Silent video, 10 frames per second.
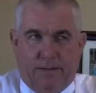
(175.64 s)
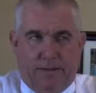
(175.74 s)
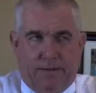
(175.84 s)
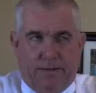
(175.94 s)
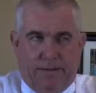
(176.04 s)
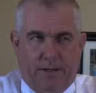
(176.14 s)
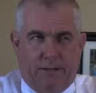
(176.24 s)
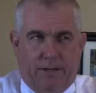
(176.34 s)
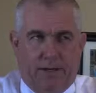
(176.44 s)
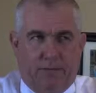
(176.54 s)
I don't know yet.
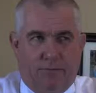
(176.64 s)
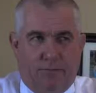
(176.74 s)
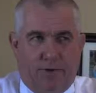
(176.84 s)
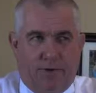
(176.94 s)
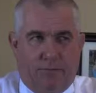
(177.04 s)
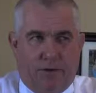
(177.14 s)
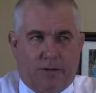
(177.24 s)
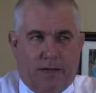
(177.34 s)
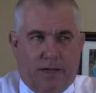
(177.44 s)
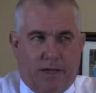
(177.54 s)
We gotta work
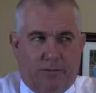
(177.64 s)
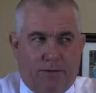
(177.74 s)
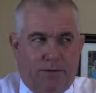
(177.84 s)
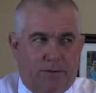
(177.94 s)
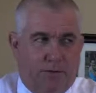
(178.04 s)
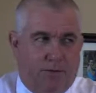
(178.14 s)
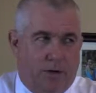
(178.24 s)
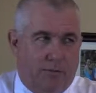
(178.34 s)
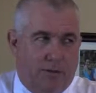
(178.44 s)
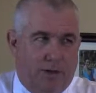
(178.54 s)
that out, but we'll
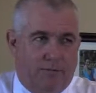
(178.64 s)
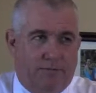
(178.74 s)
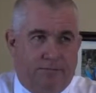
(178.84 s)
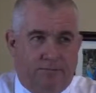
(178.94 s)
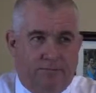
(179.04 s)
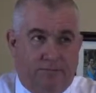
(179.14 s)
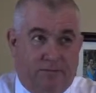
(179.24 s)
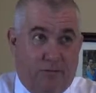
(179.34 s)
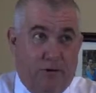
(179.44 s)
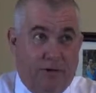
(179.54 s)
probably have
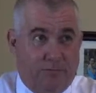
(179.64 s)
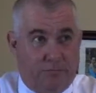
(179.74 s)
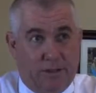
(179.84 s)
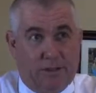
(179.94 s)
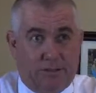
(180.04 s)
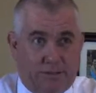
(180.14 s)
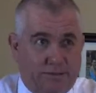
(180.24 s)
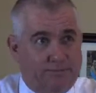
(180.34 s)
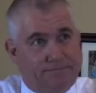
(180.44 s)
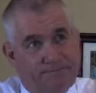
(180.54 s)
40 plus